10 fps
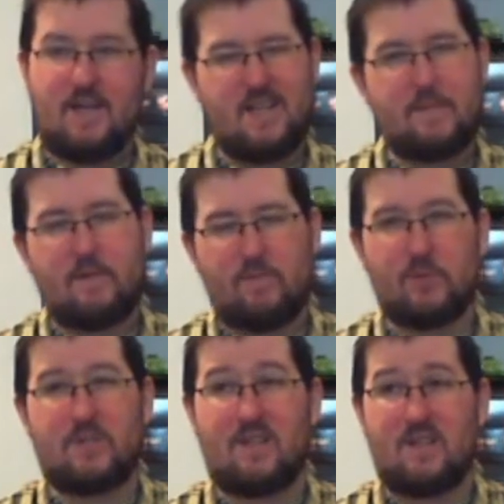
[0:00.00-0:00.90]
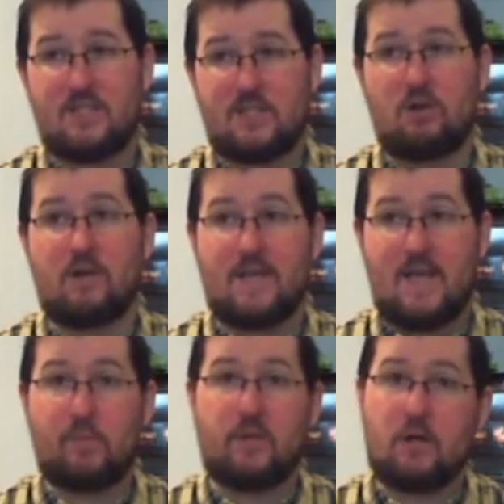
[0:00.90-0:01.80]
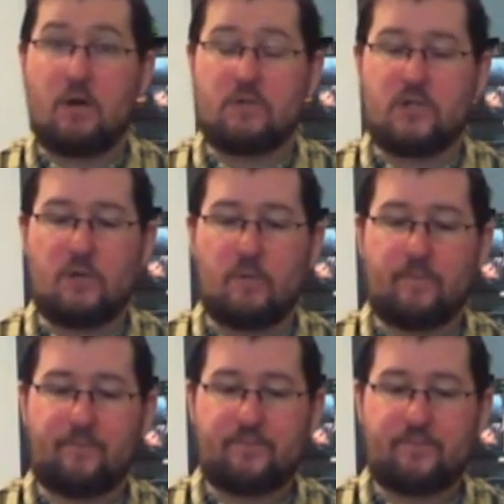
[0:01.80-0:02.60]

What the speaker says: I think he might have the most start gambling cards too.